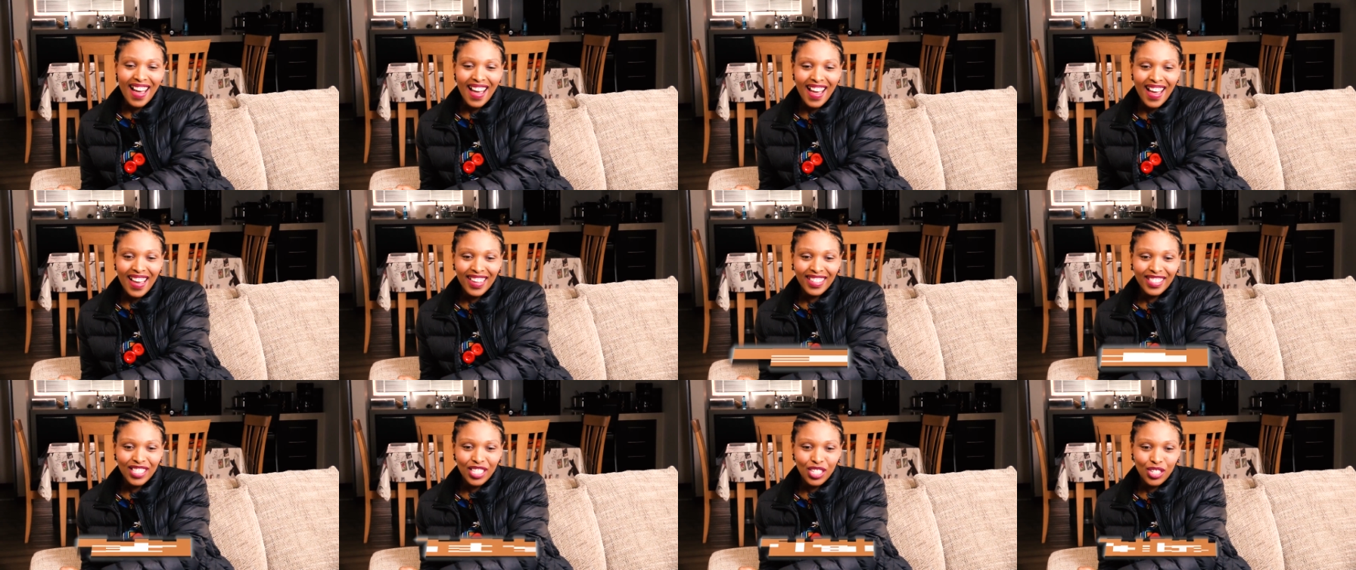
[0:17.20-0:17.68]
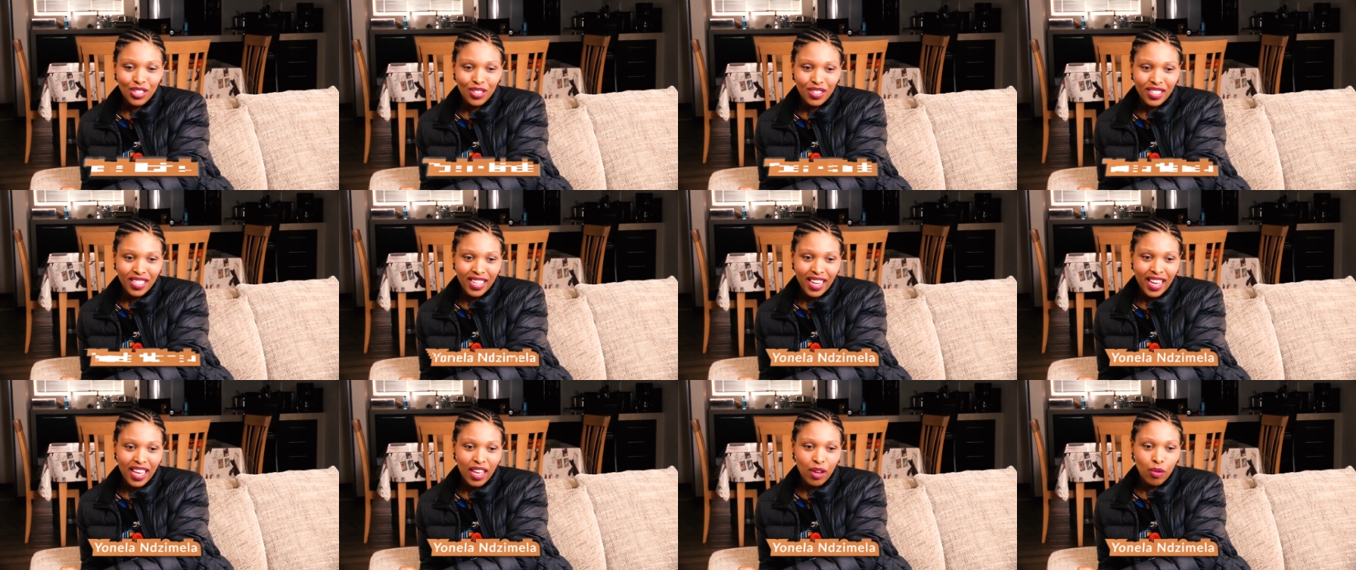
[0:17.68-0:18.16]
and
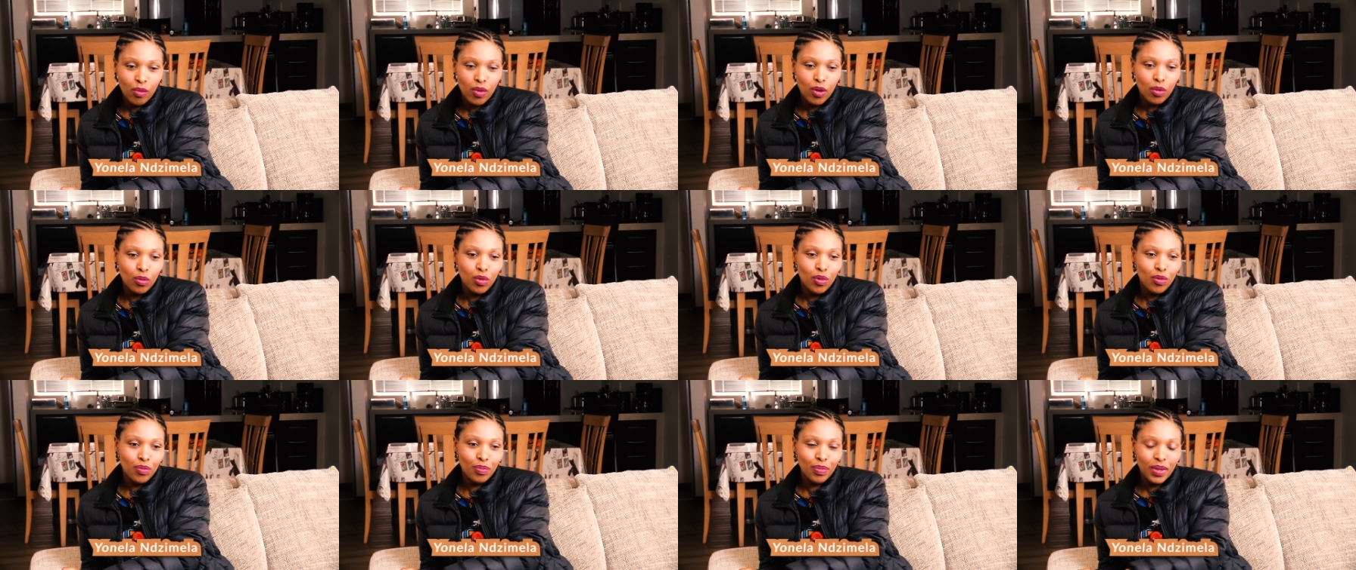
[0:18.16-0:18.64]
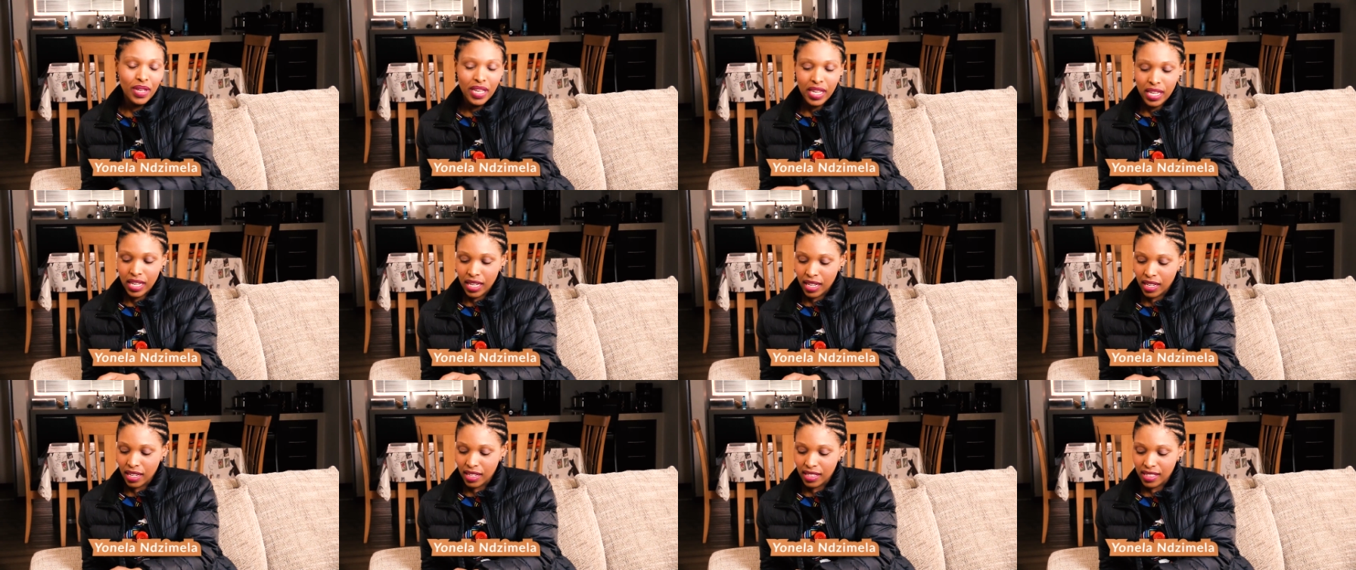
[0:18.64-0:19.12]
today we will
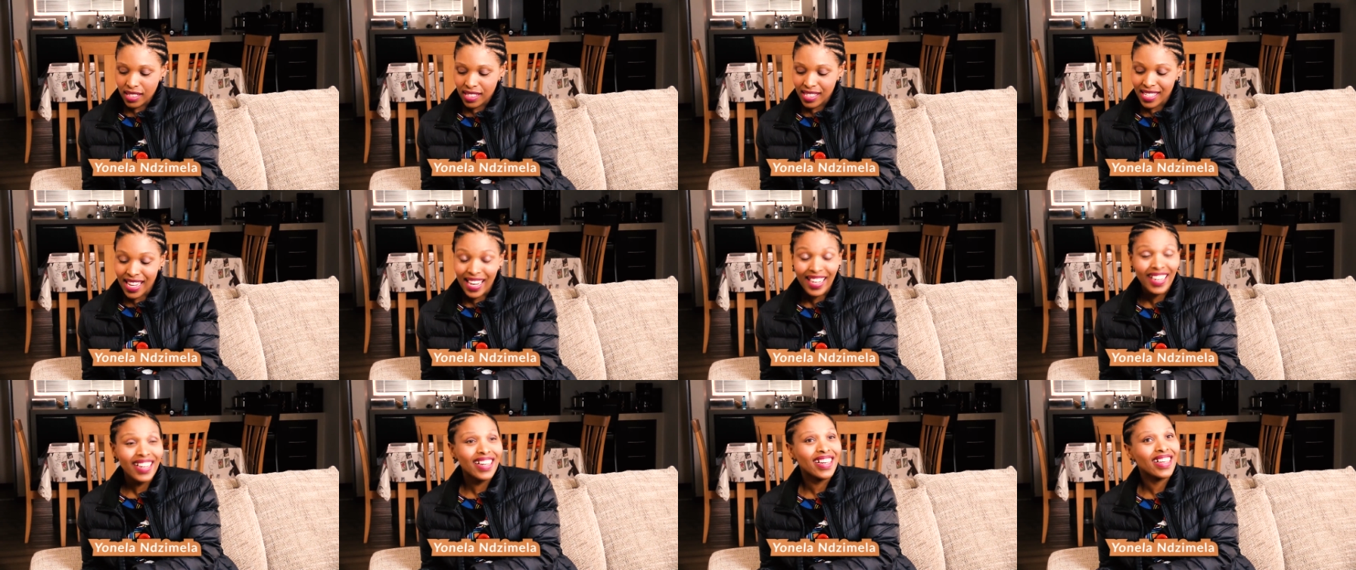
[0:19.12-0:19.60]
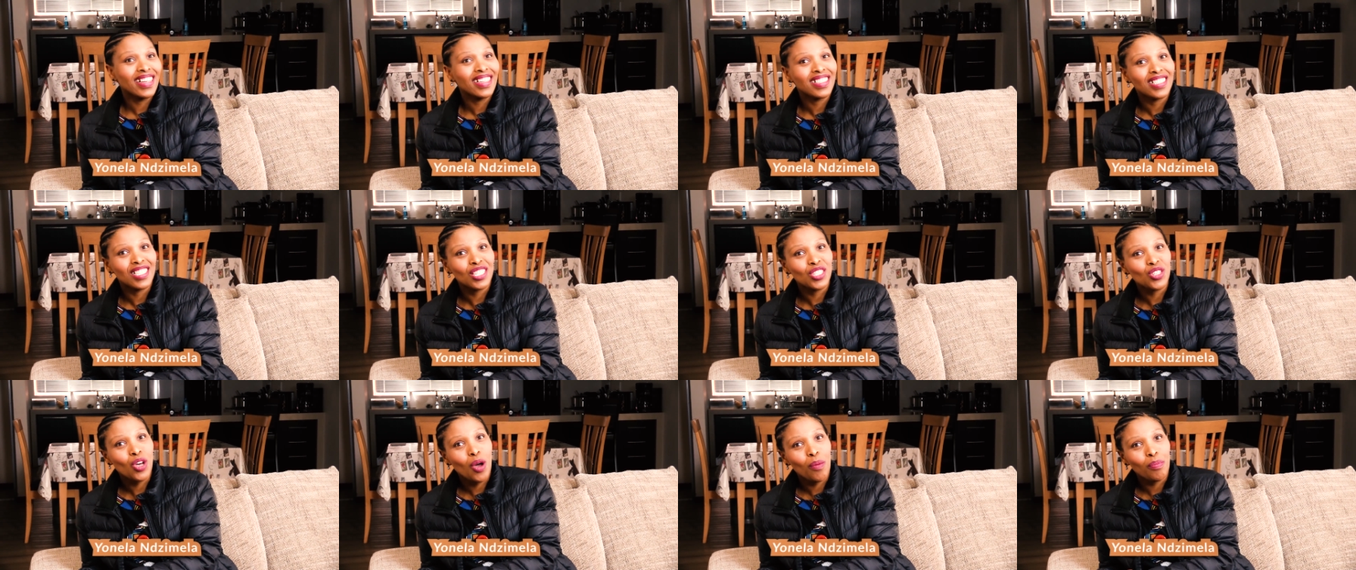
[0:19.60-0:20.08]
be tackling
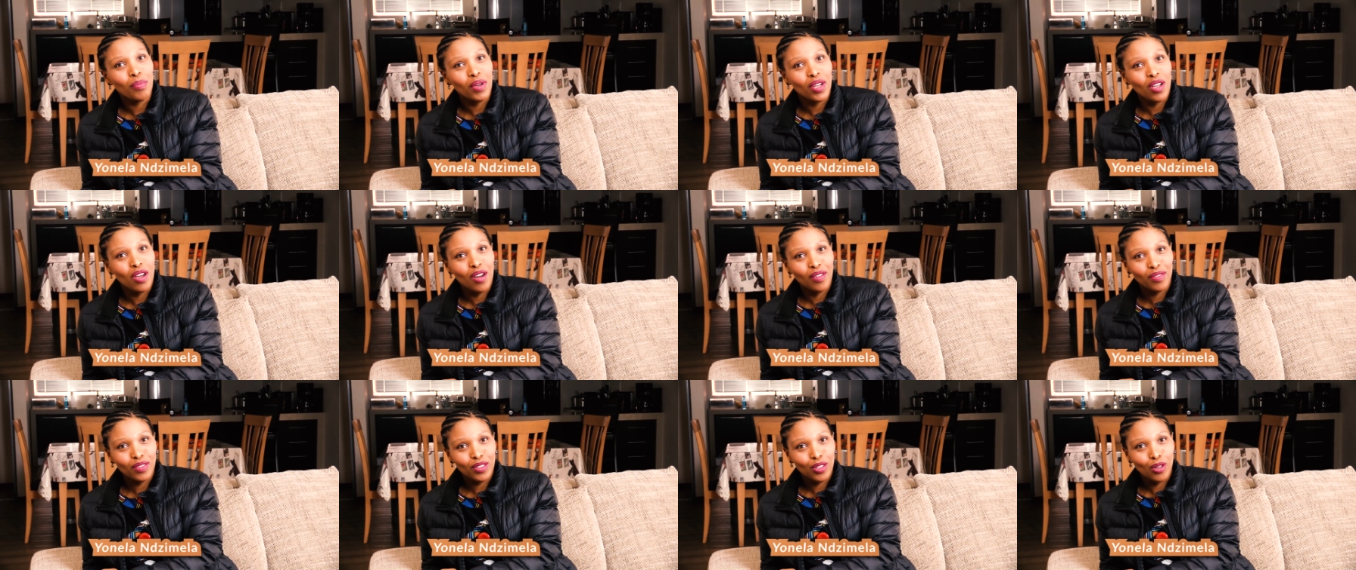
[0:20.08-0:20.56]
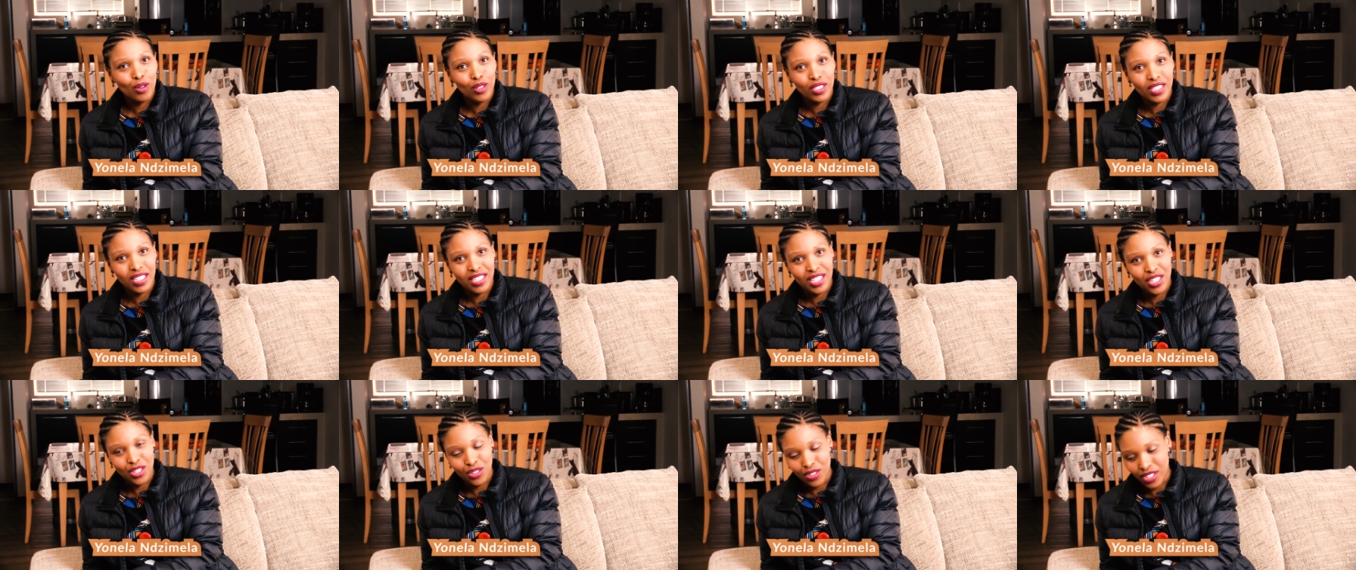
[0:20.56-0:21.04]
the topic of
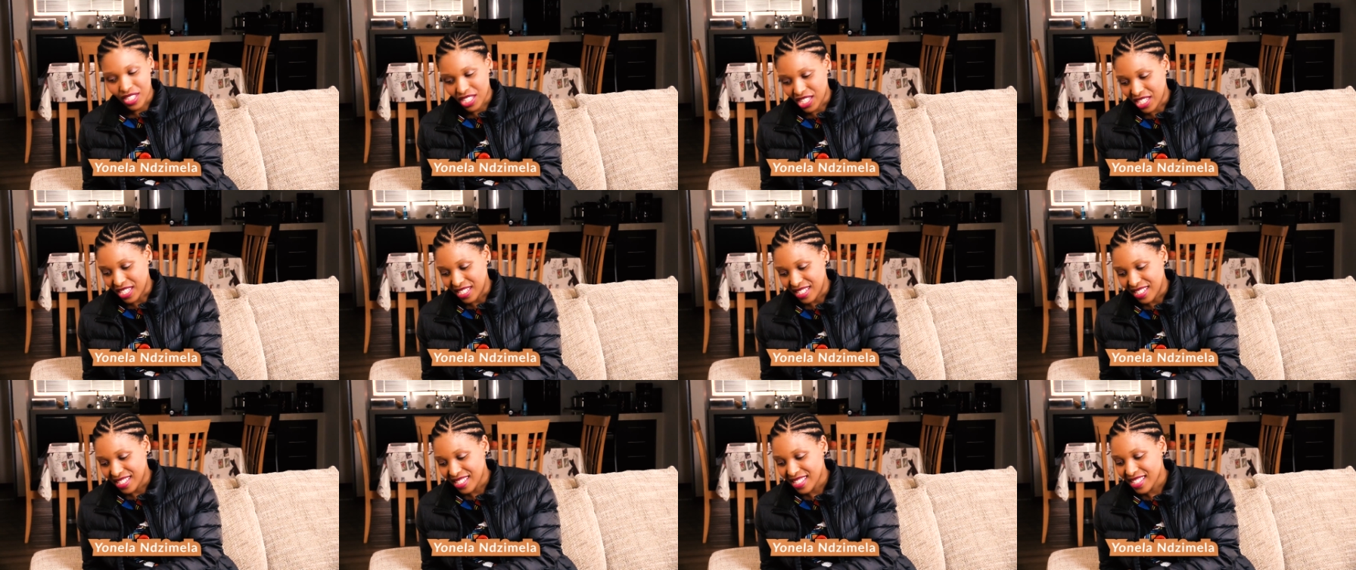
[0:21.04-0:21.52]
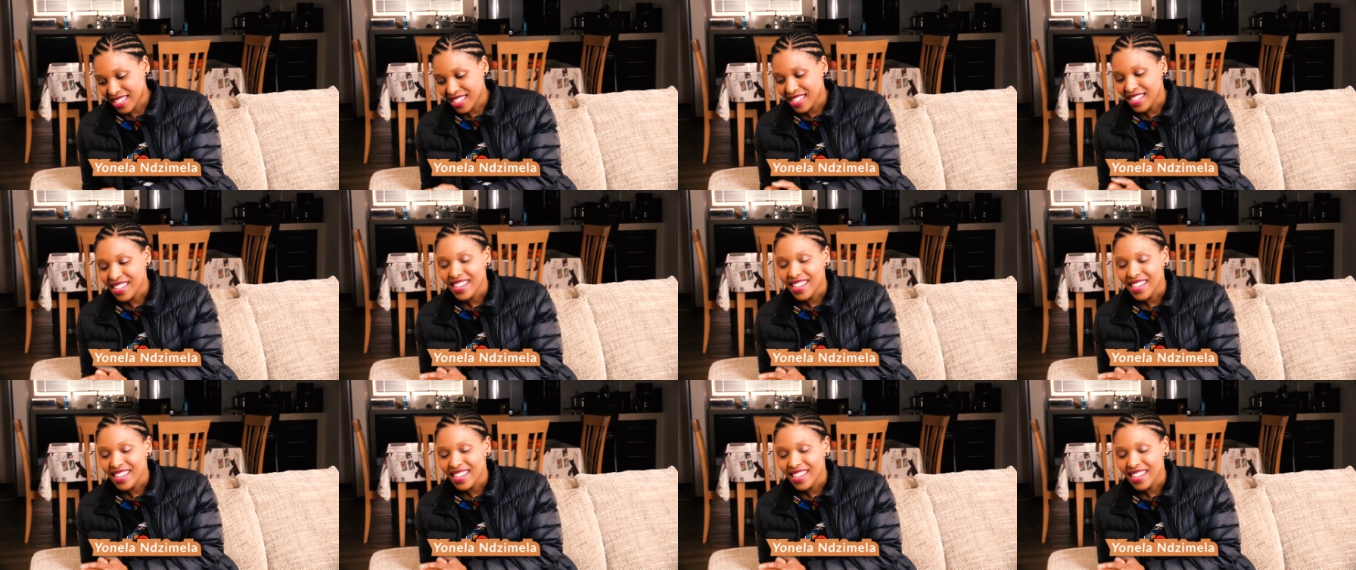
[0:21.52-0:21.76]
Xhosa traditions.